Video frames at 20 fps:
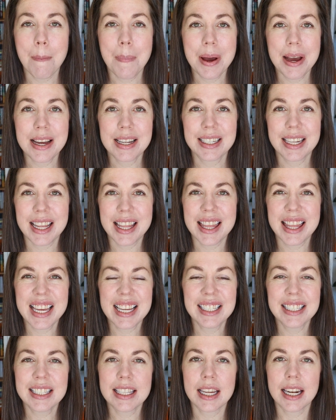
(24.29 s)
but
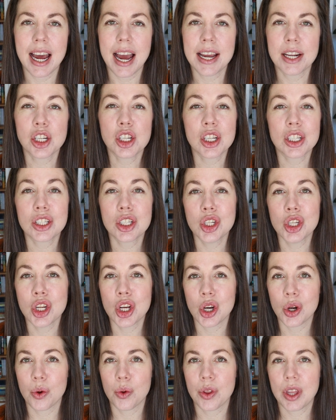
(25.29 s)
things that I just
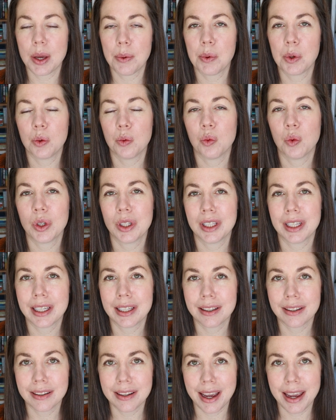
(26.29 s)
know they will
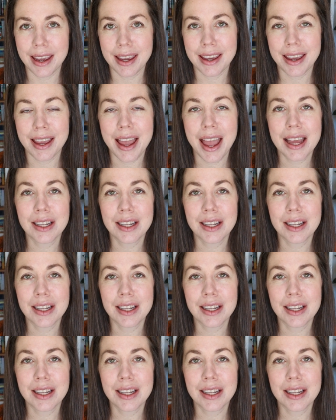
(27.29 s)
really like.